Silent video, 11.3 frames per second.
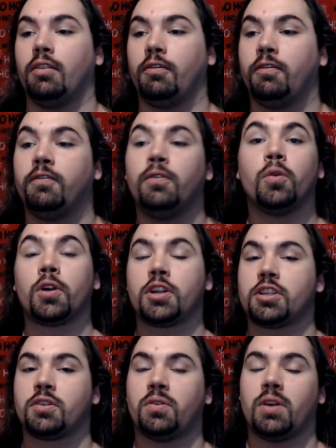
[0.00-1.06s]

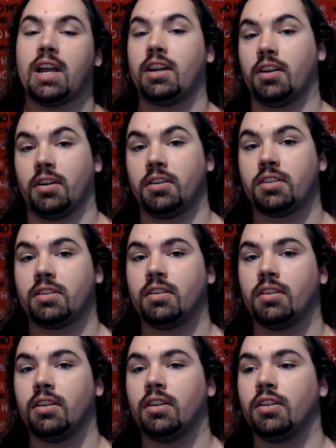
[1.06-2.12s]
force creditors
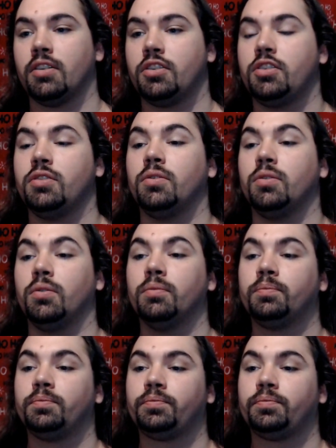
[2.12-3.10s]
to